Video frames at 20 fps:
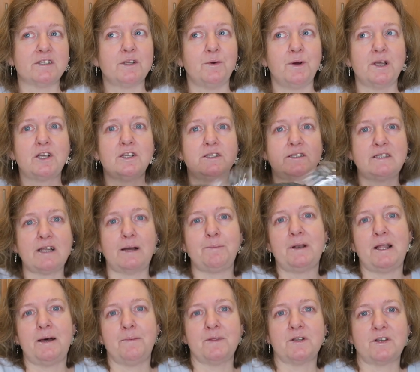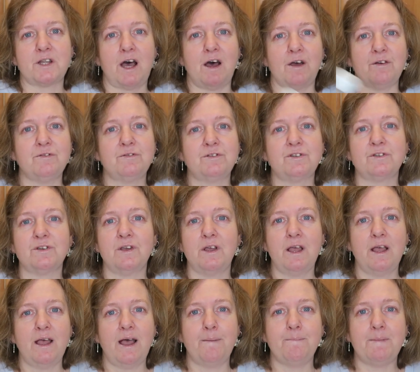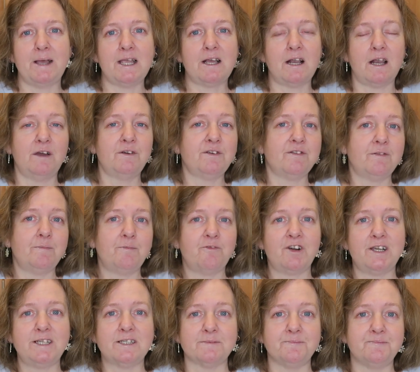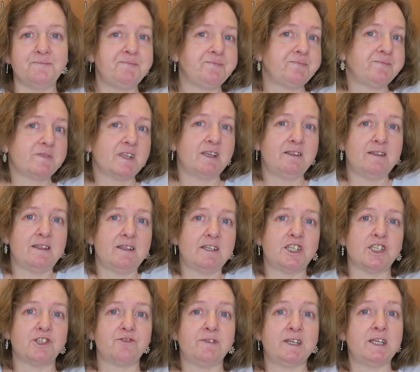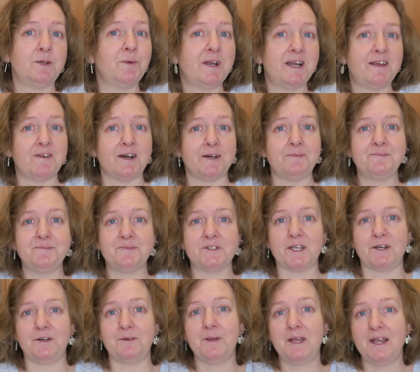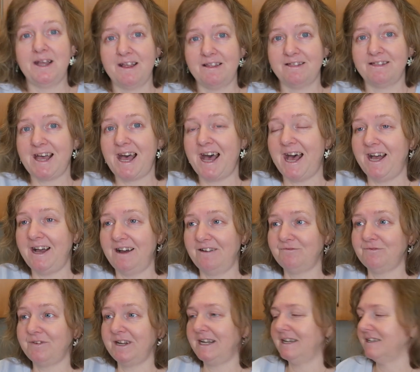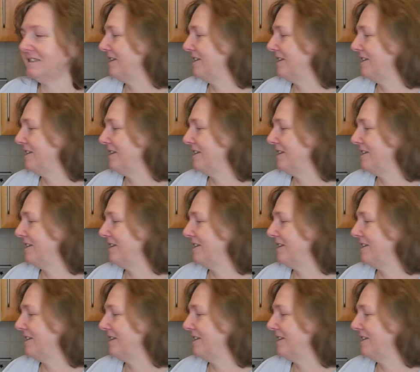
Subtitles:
so I could double up the dose and make a load of them, freeze them. And then they're just ready whenever. So that, really